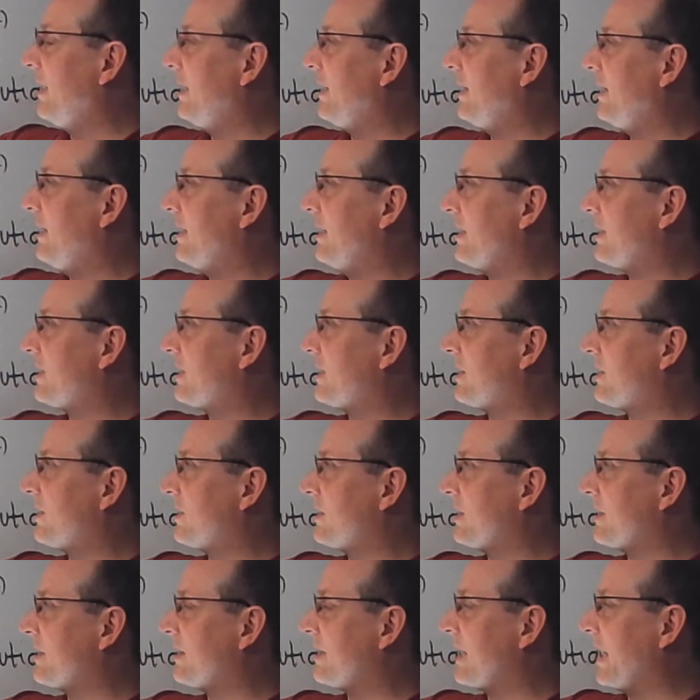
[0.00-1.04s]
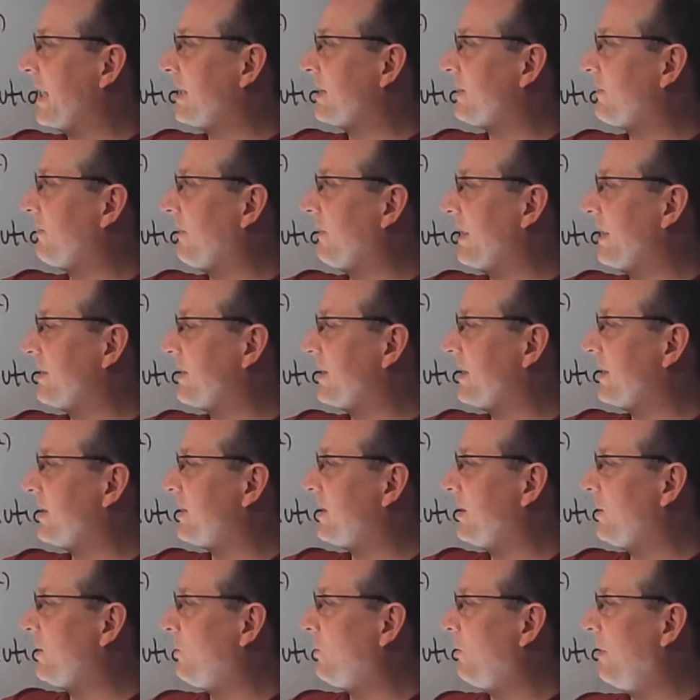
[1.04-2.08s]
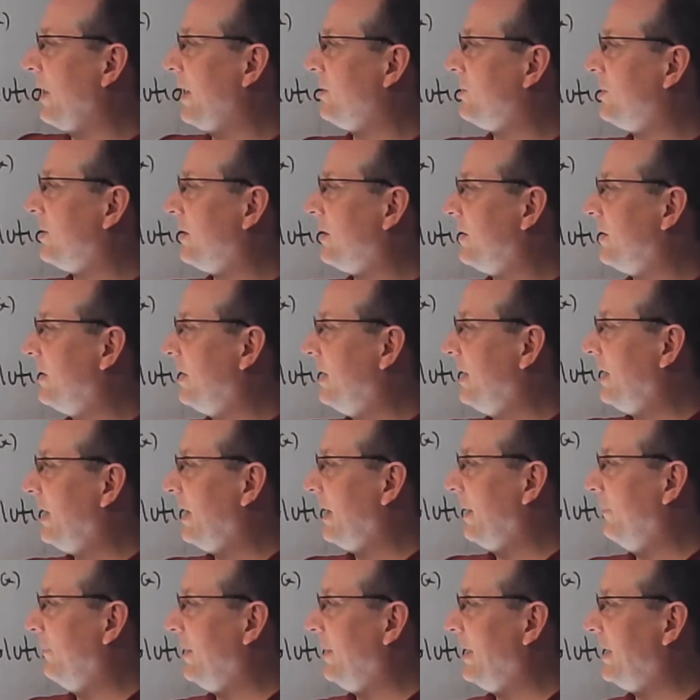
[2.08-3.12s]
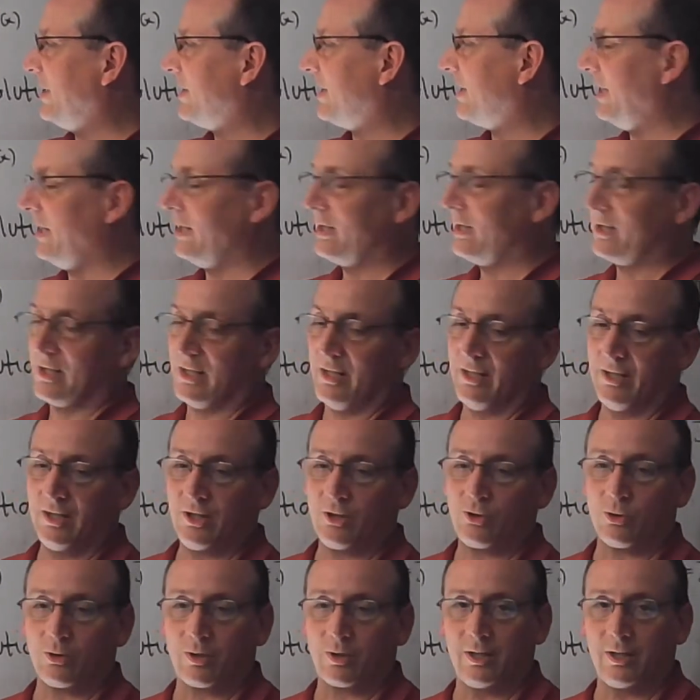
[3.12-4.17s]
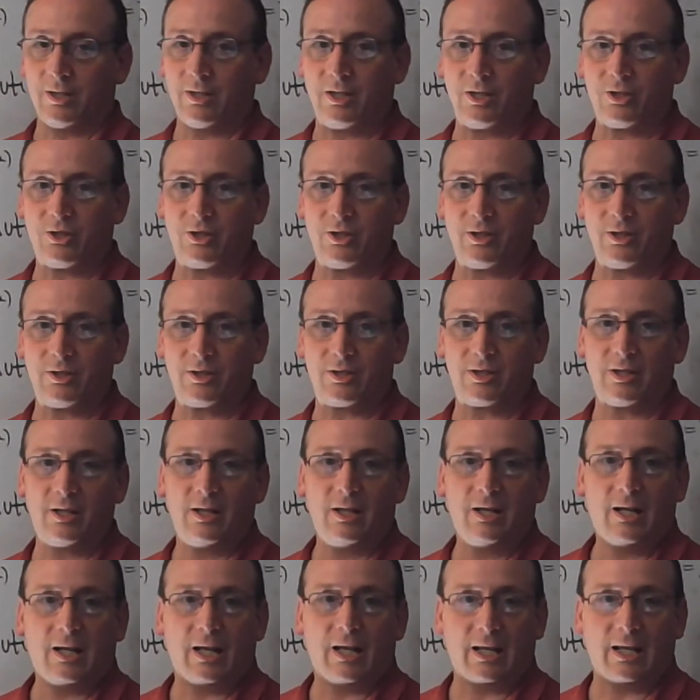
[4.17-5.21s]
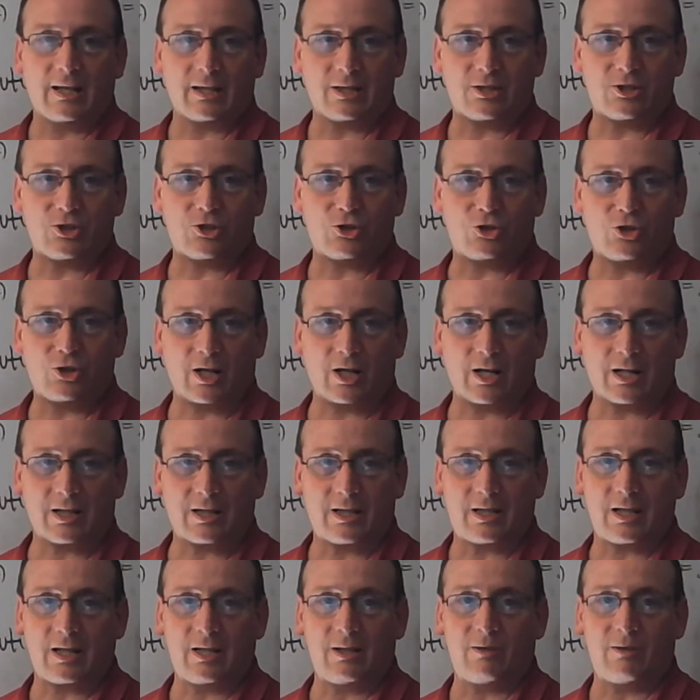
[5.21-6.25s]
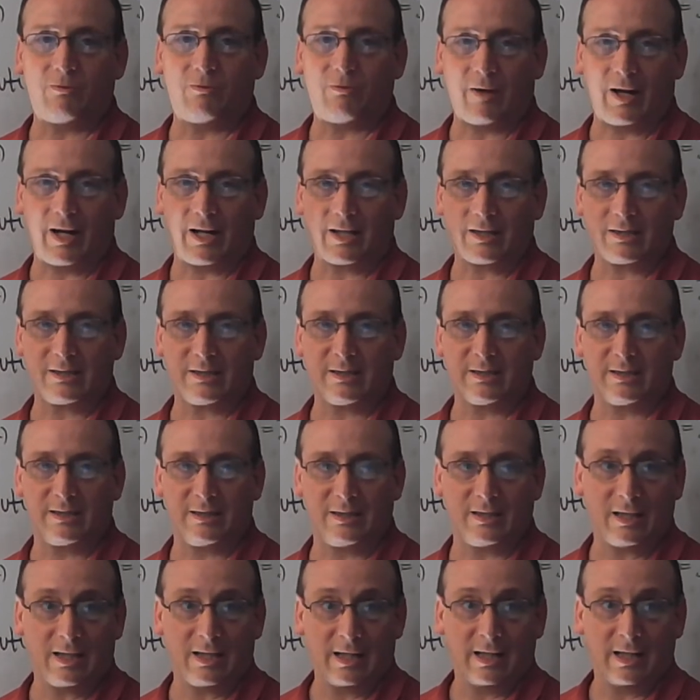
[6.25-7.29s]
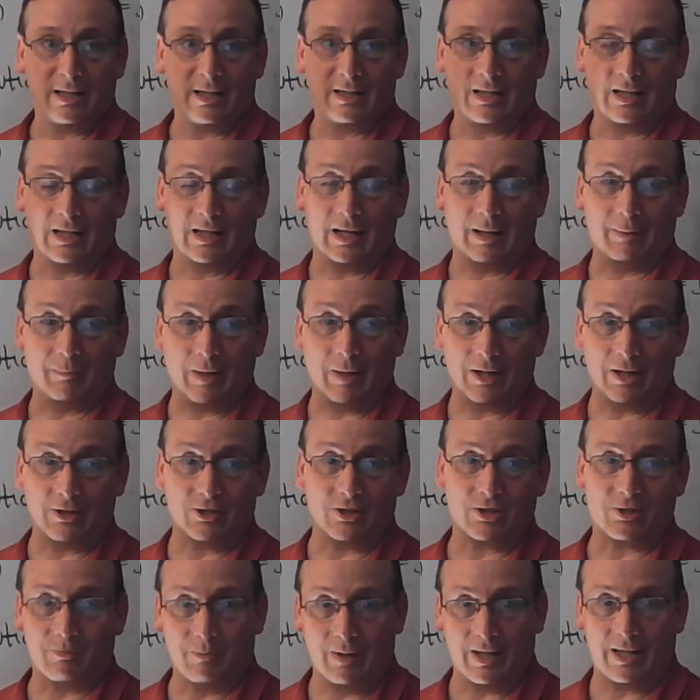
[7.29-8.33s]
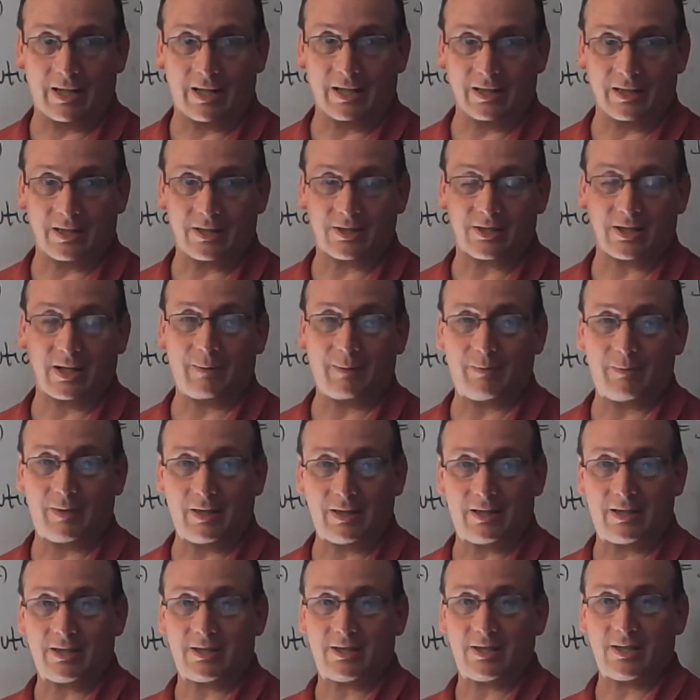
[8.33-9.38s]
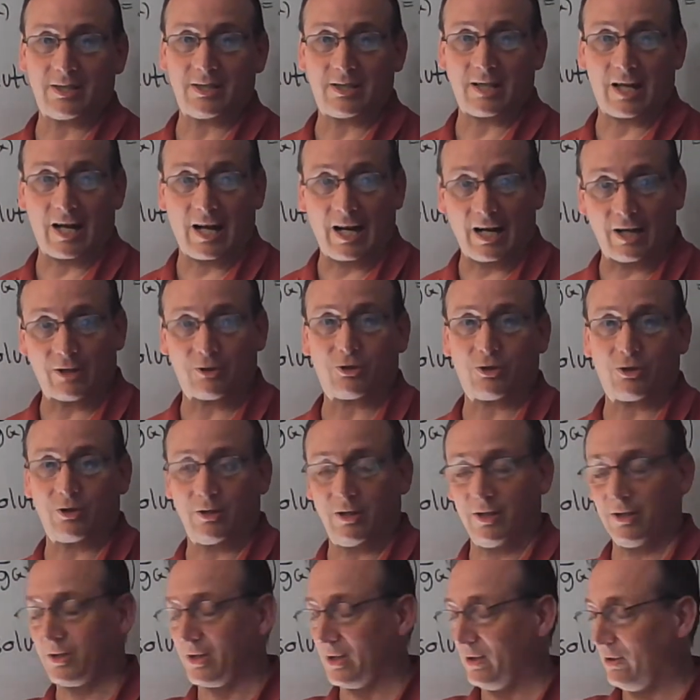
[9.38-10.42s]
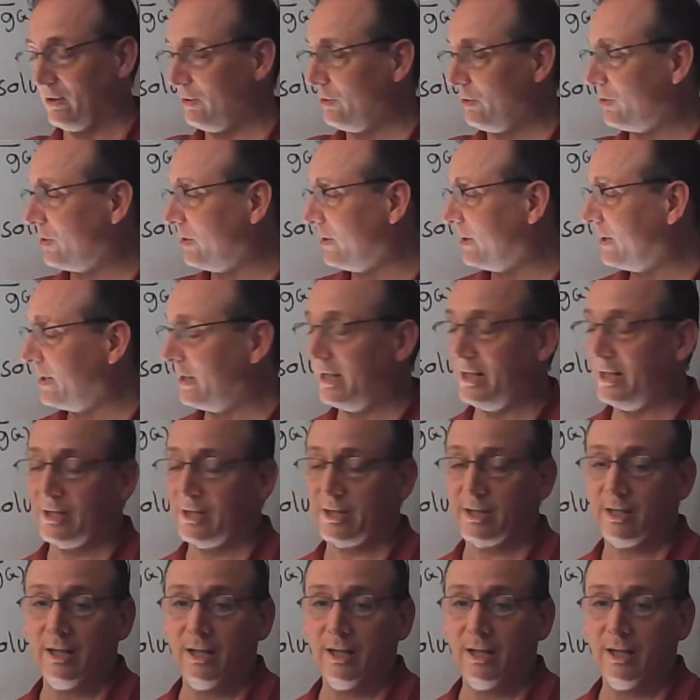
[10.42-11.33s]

this, satisfies this equation, meets these initial conditions. And let's check, in fact, that I'm not just making this up, that this is actually a solution to this.